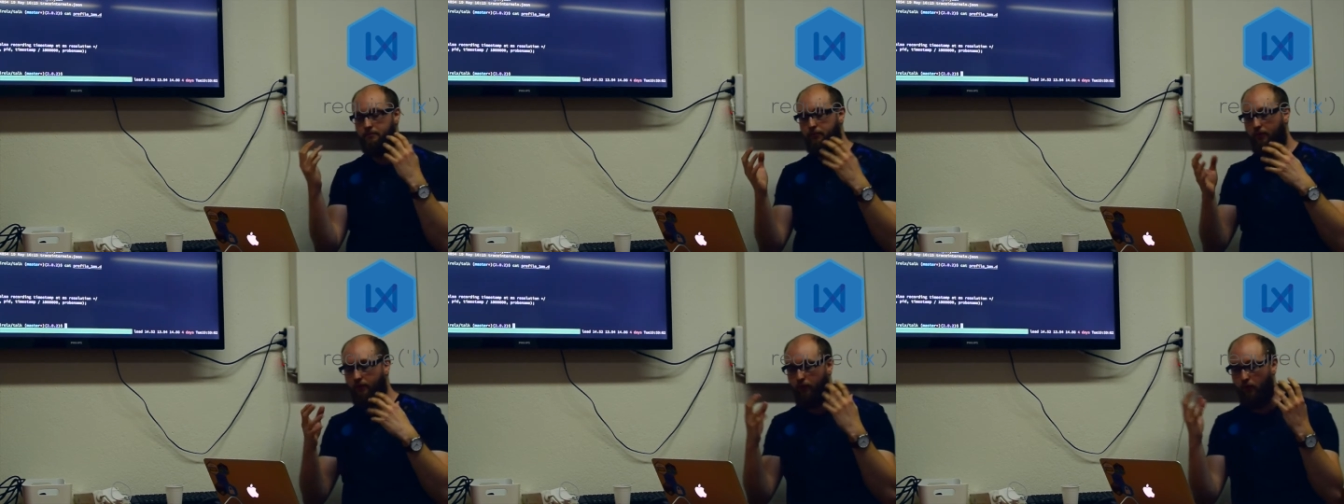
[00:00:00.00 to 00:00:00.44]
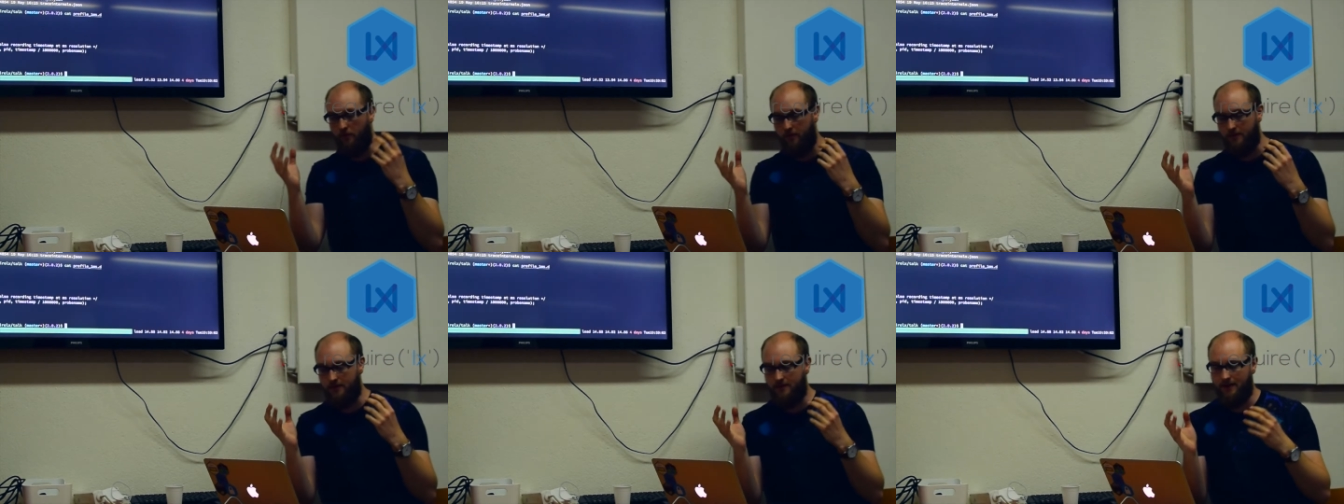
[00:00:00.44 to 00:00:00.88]

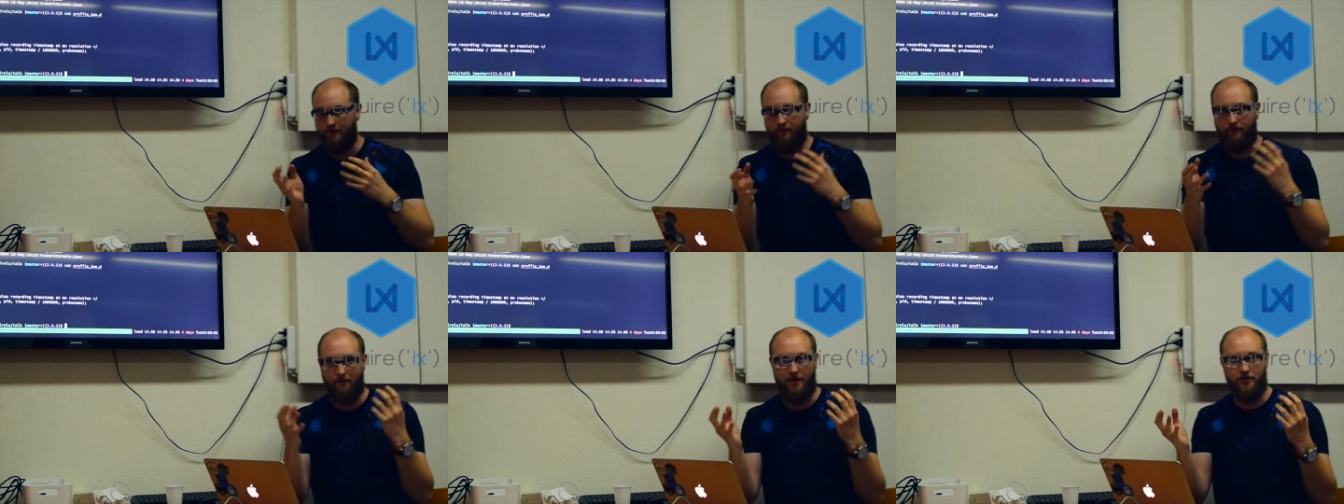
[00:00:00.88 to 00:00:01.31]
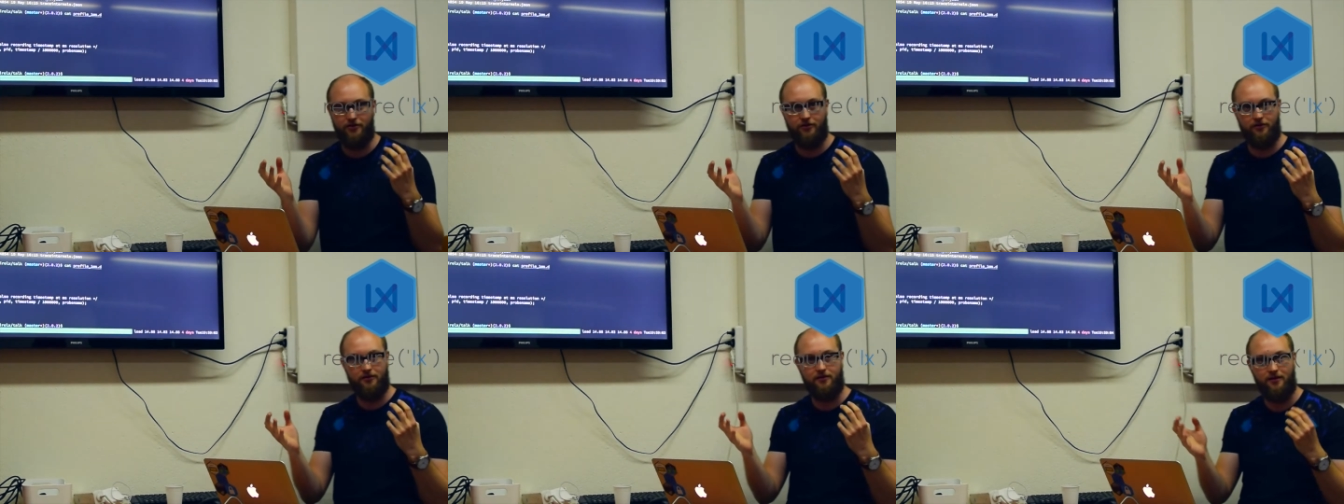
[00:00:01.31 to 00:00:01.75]
performance
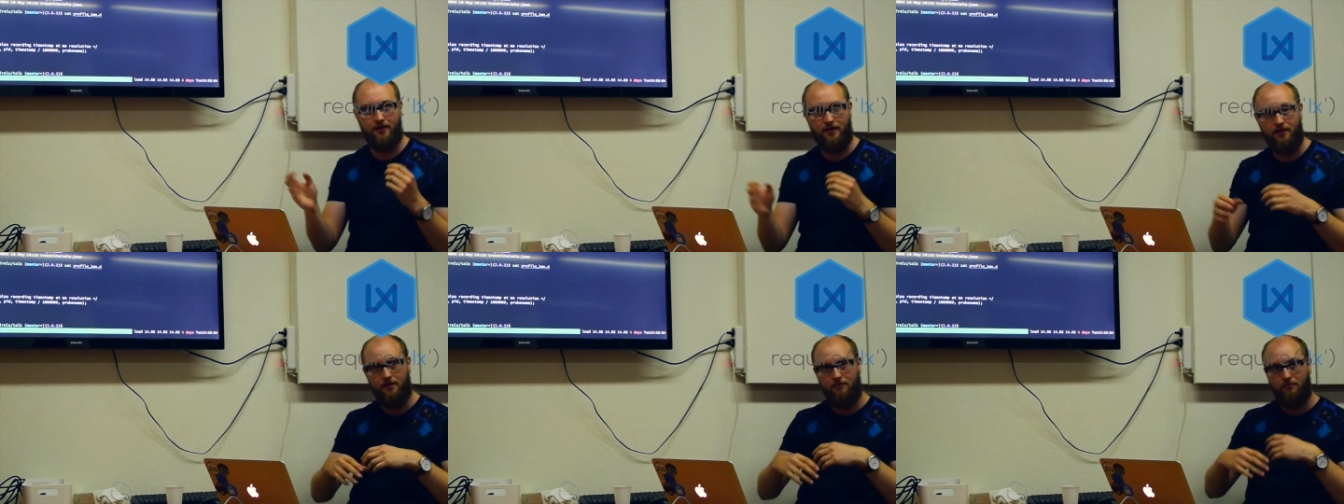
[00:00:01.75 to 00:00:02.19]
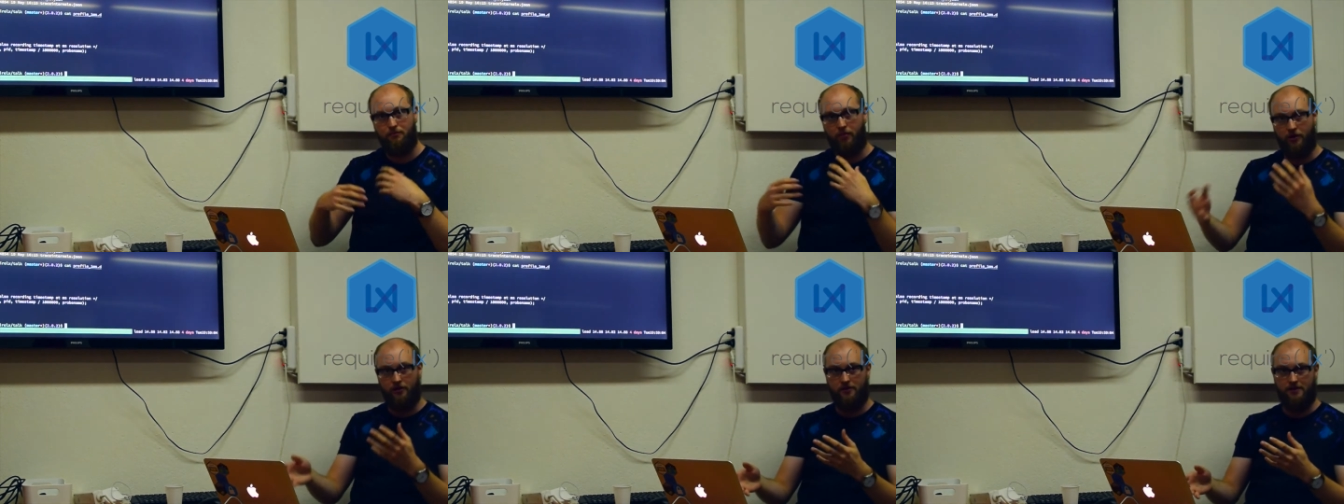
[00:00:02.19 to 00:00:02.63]
information
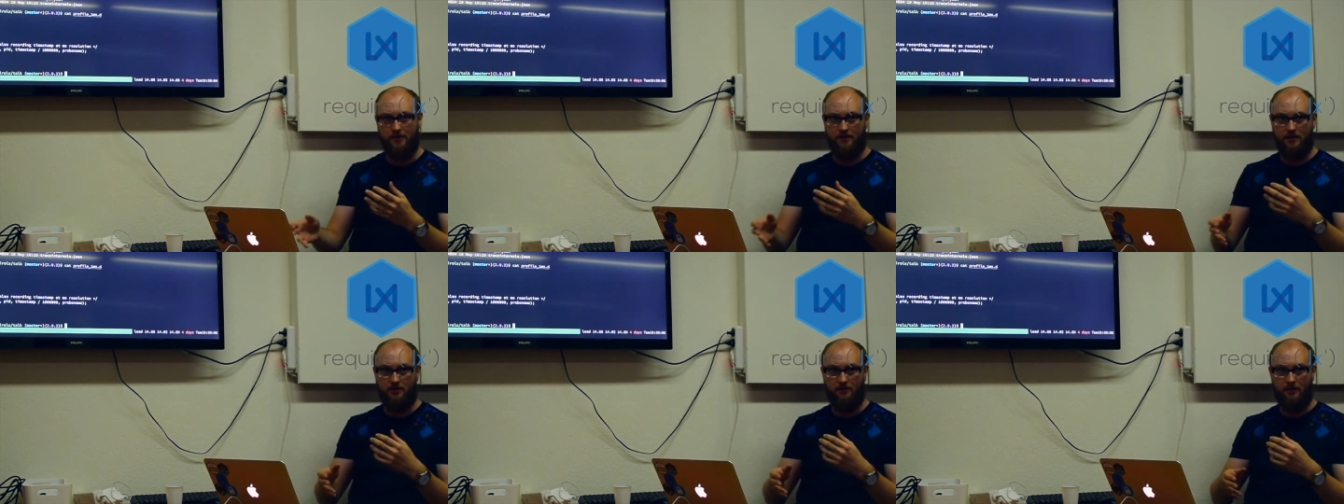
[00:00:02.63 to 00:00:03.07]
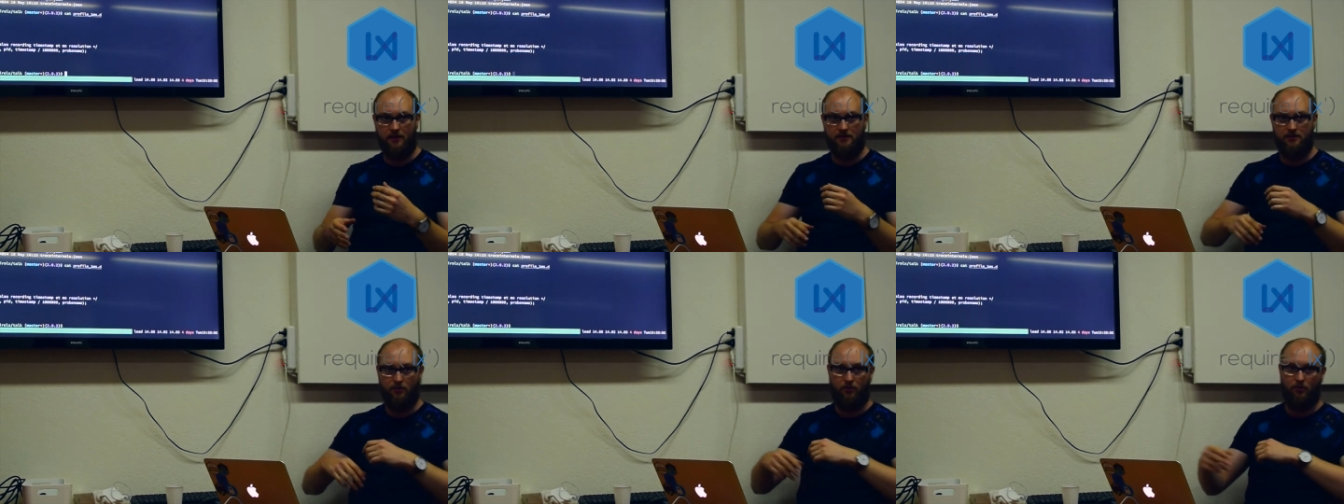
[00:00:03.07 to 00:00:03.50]
by using
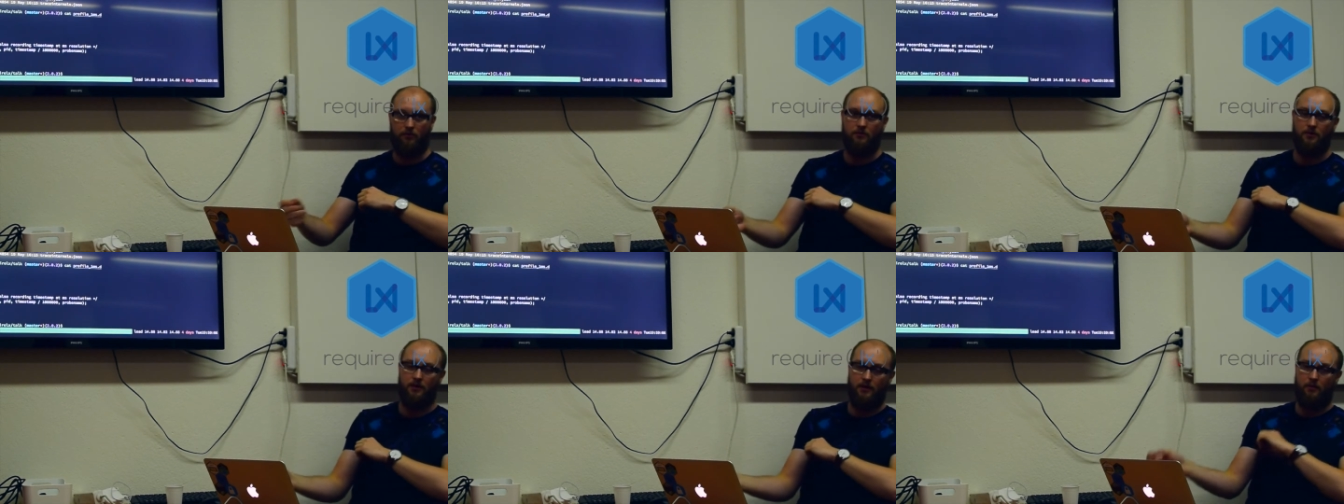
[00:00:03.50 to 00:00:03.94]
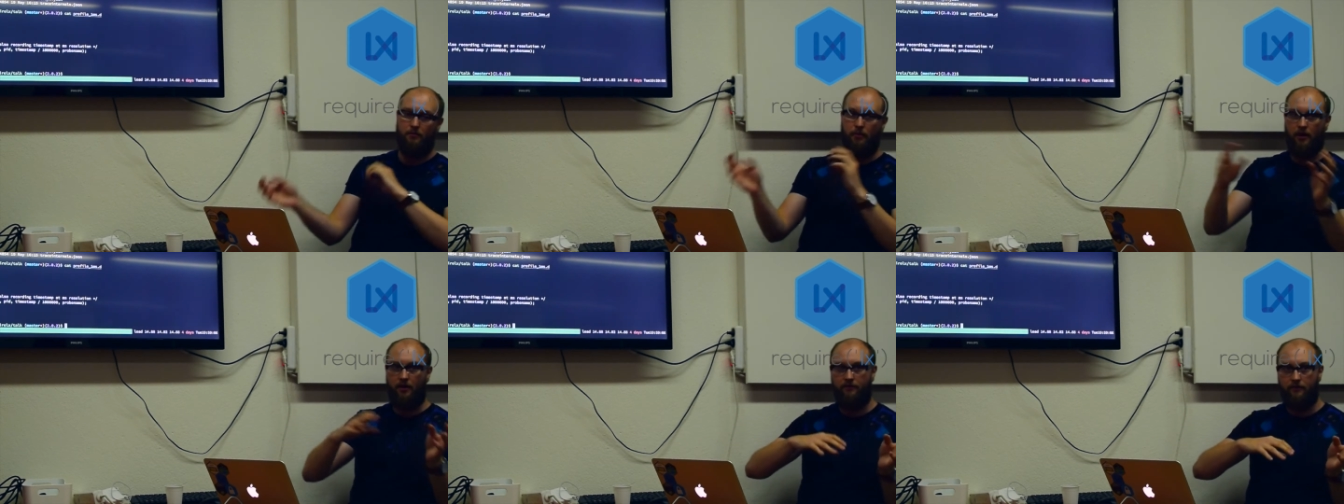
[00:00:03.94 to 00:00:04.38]
dtrace or
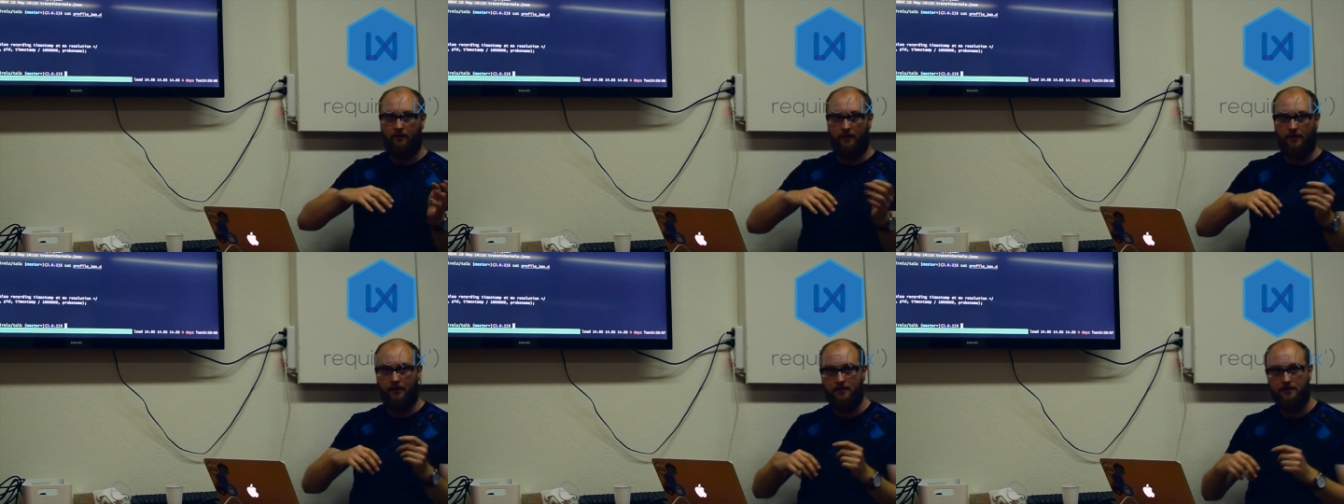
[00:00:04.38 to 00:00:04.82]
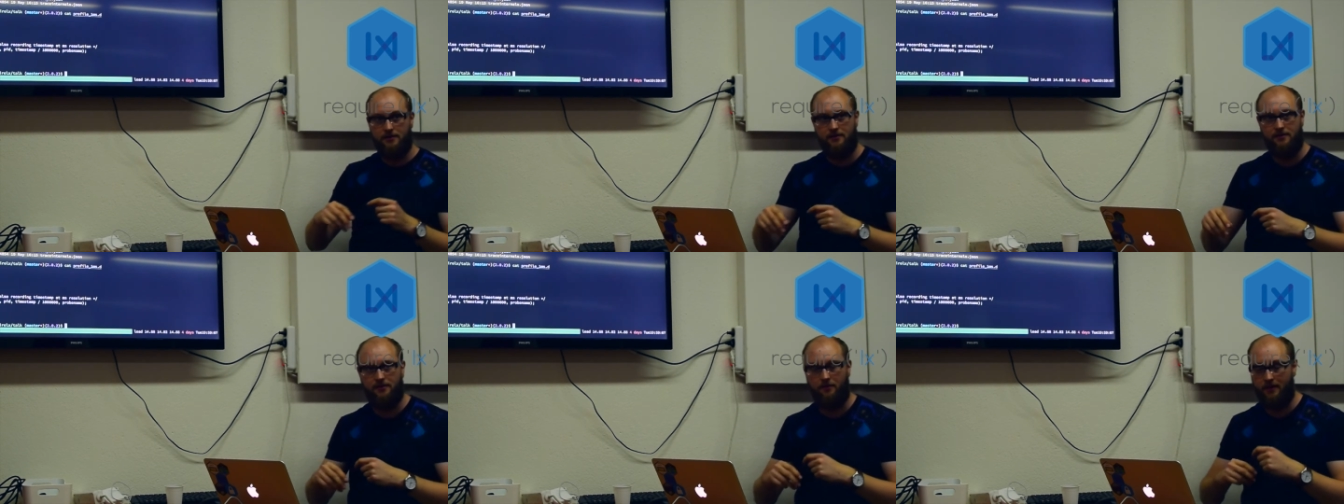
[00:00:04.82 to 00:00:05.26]
perf on Linux,
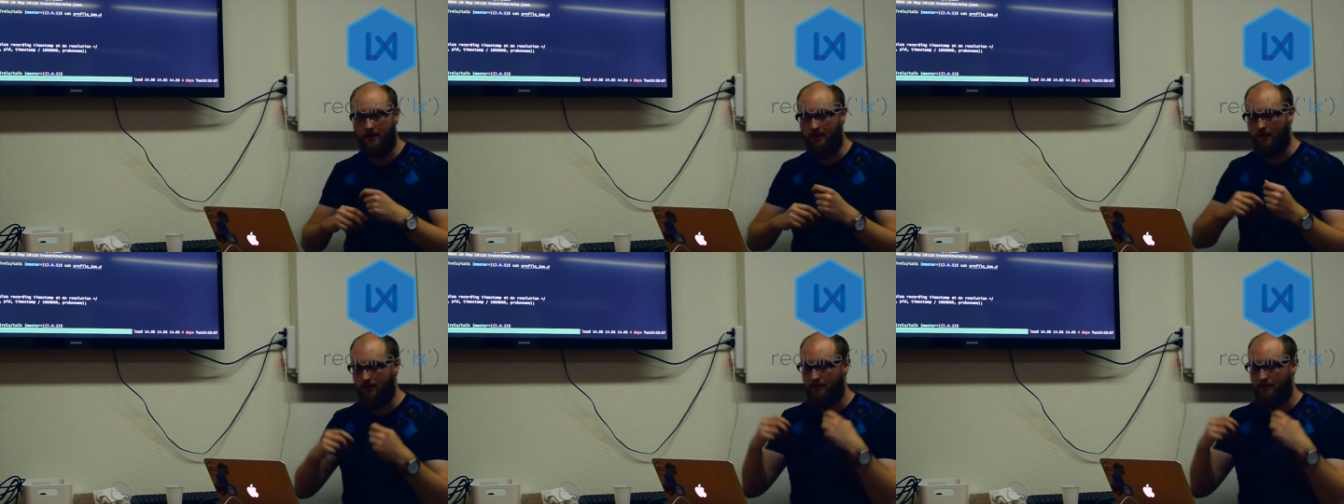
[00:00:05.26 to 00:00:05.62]
so we can